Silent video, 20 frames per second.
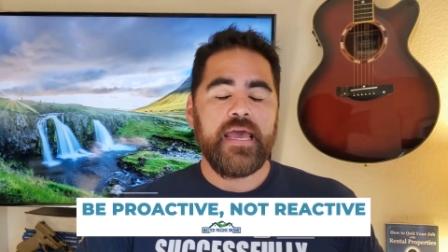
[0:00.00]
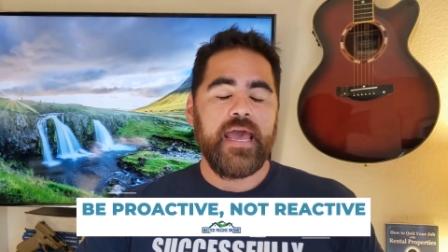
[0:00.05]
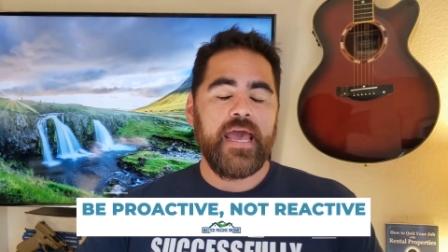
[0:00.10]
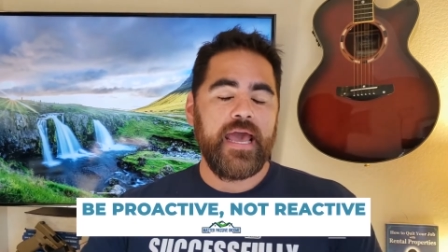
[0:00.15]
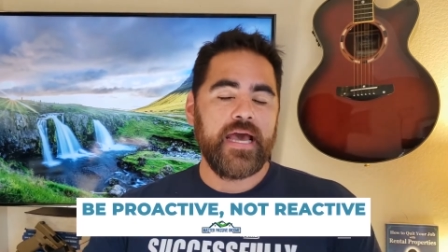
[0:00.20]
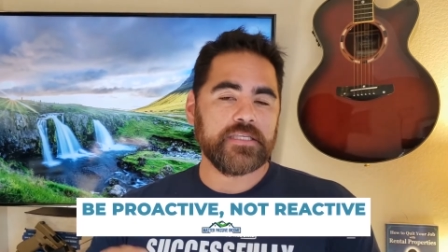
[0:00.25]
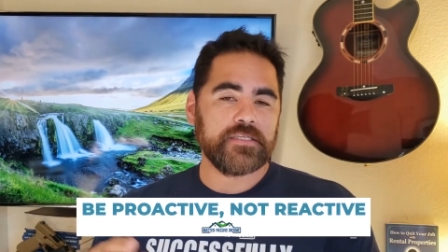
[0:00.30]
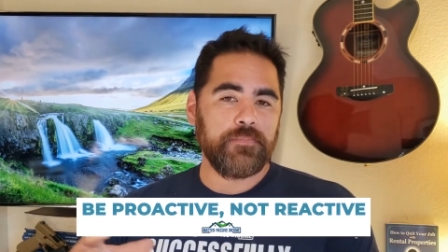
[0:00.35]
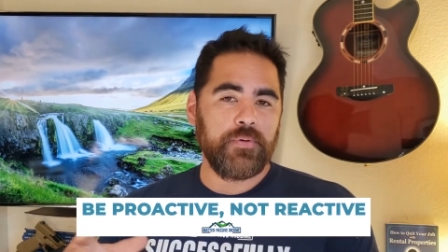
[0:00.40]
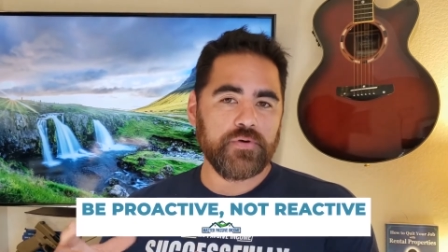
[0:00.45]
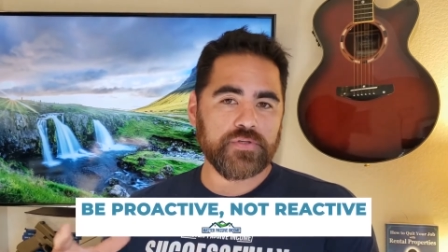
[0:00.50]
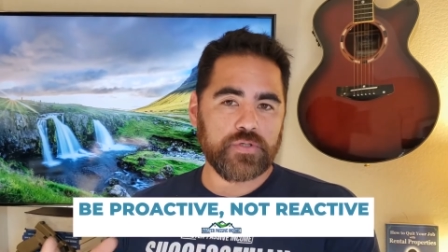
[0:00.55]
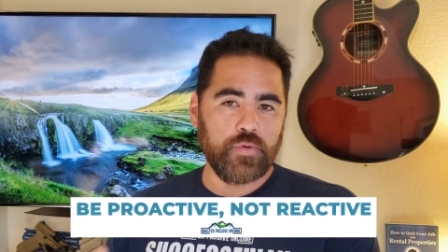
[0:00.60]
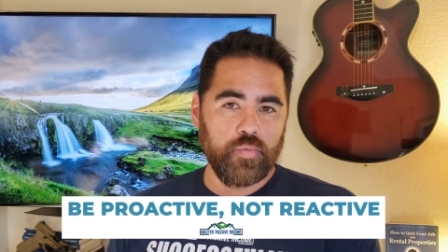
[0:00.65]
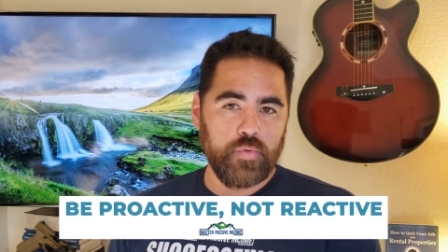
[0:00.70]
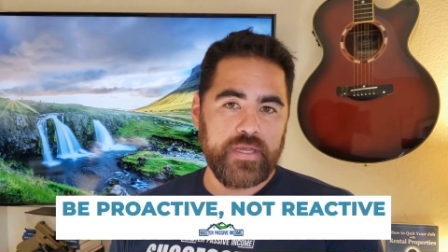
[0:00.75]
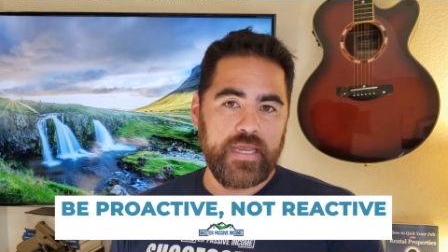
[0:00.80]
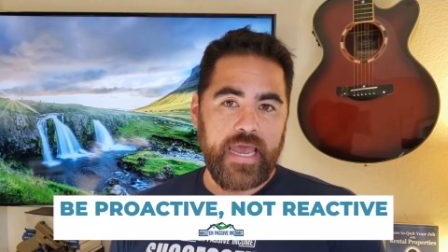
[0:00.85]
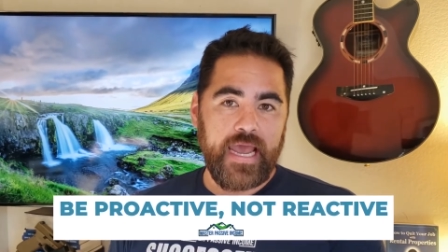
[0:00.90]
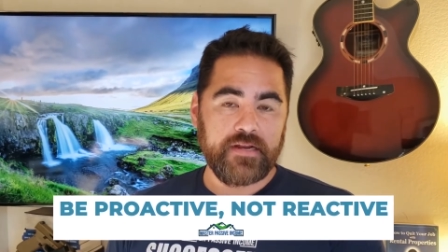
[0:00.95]
as opposed to
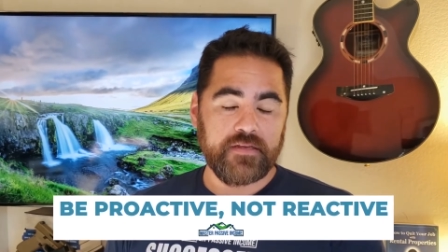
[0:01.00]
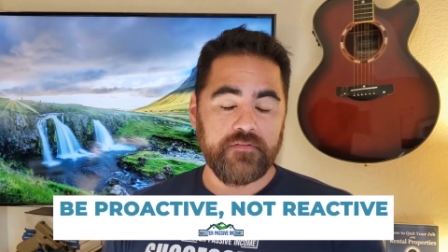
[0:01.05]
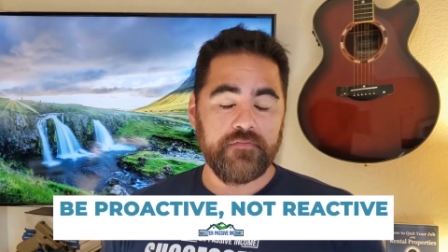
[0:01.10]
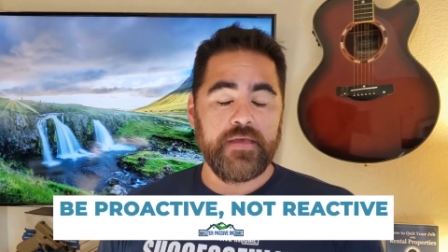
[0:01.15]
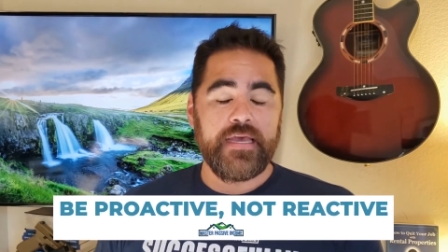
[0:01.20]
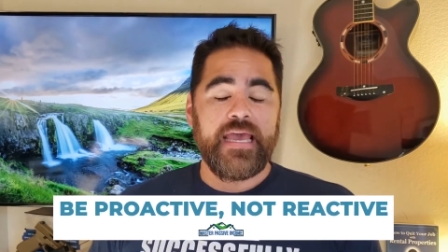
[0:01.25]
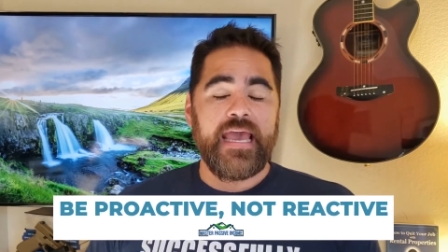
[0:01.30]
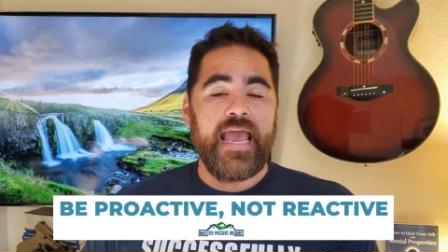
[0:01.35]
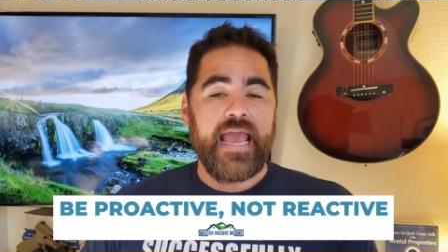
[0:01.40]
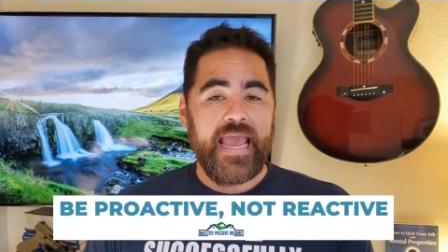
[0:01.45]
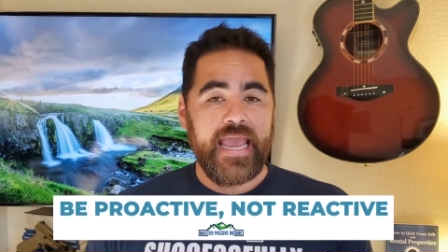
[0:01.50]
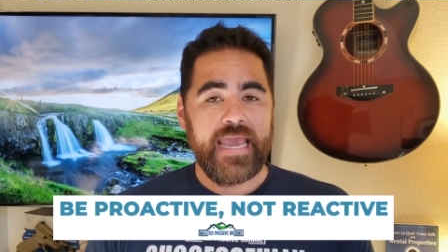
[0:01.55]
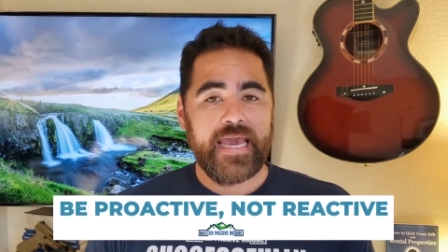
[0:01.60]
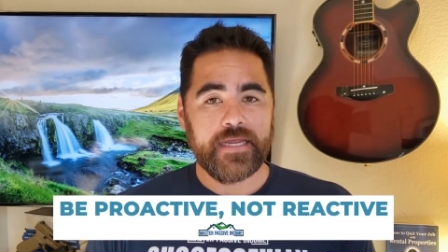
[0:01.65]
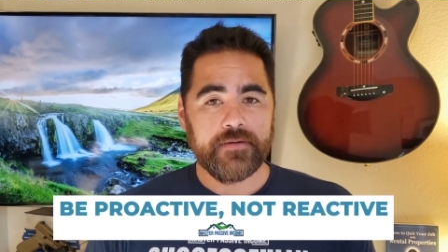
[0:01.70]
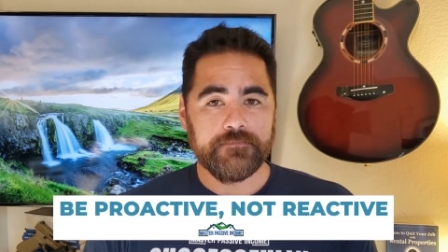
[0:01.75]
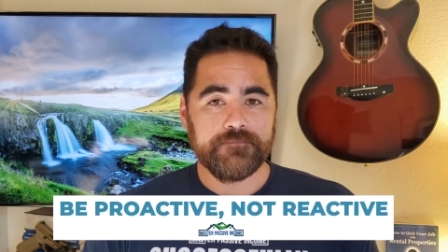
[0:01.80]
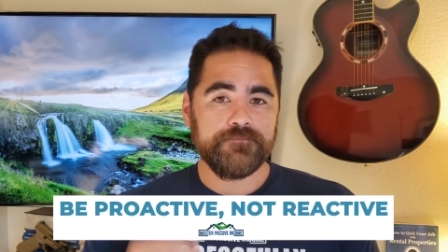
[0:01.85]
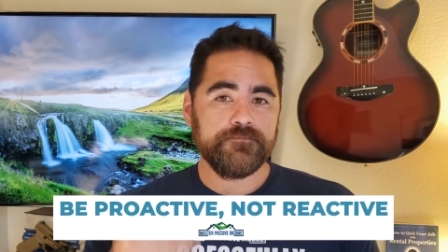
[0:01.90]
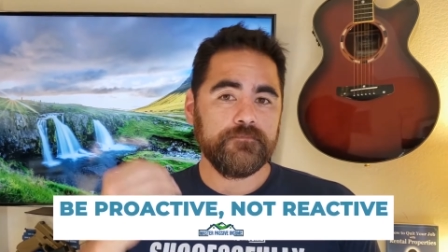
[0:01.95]
reactive. And